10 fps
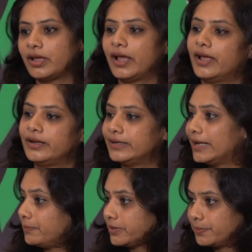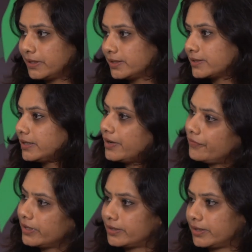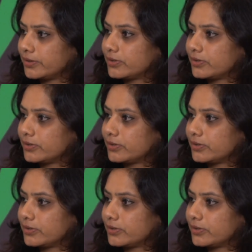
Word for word: and lemon peels and everything.